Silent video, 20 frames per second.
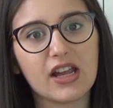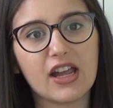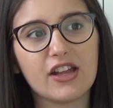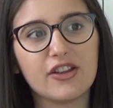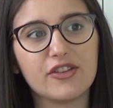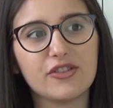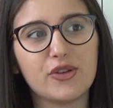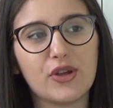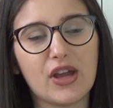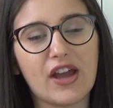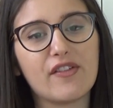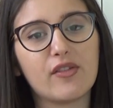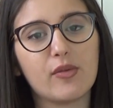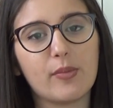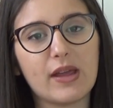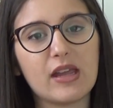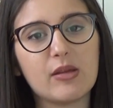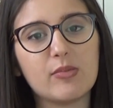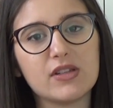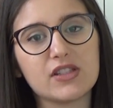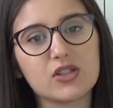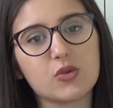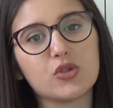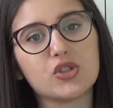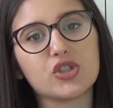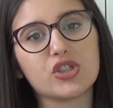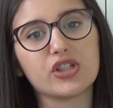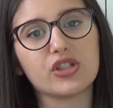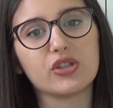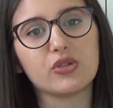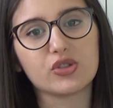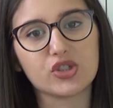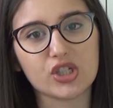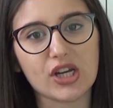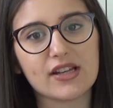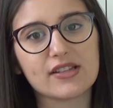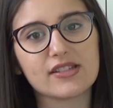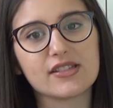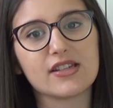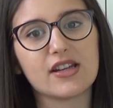and you have a baby squishing your
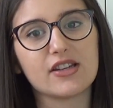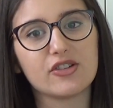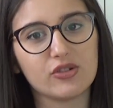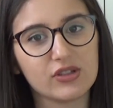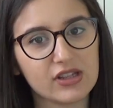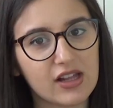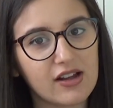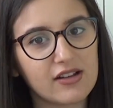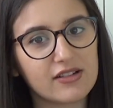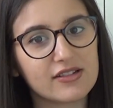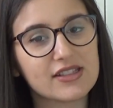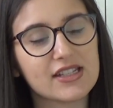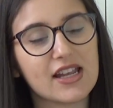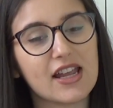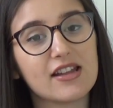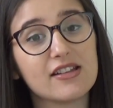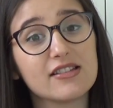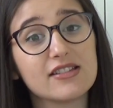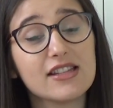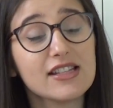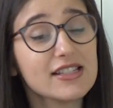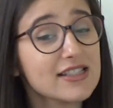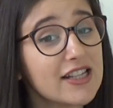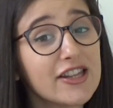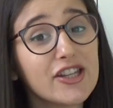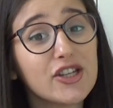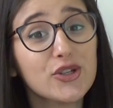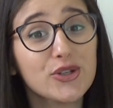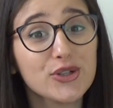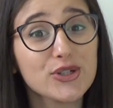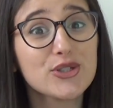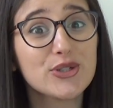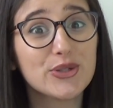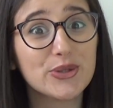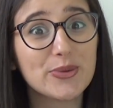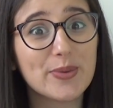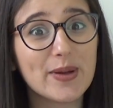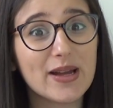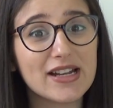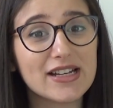chest and your lungs, and there's nothing you can
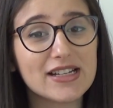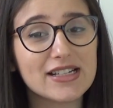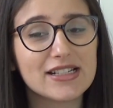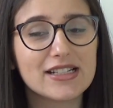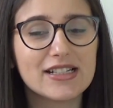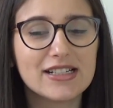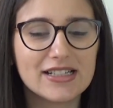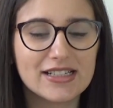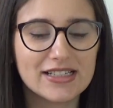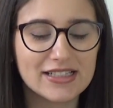do about it.